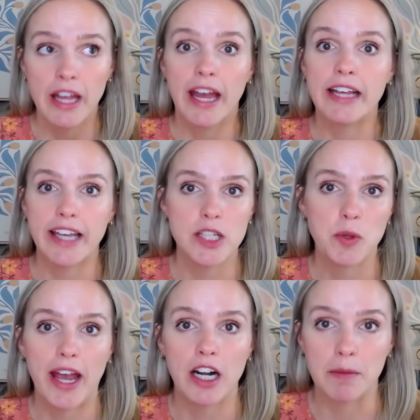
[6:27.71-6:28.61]
in case we
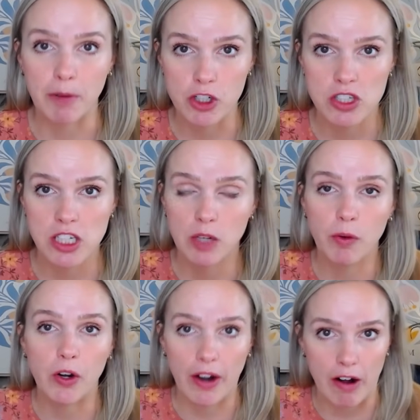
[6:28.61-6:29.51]
had an emergency and we
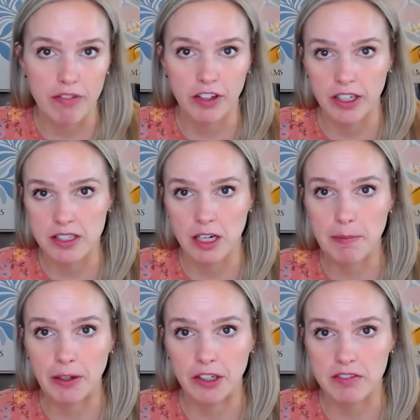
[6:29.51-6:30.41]
were out for an extended
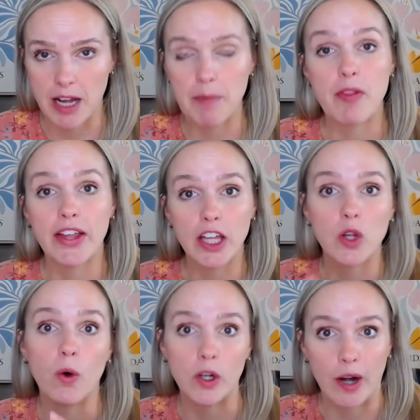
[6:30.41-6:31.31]
period of time. Then they could
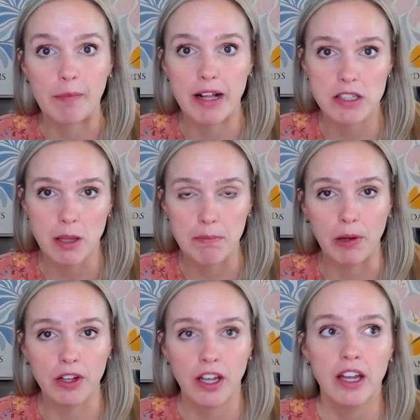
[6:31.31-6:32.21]
go and grab that sub book.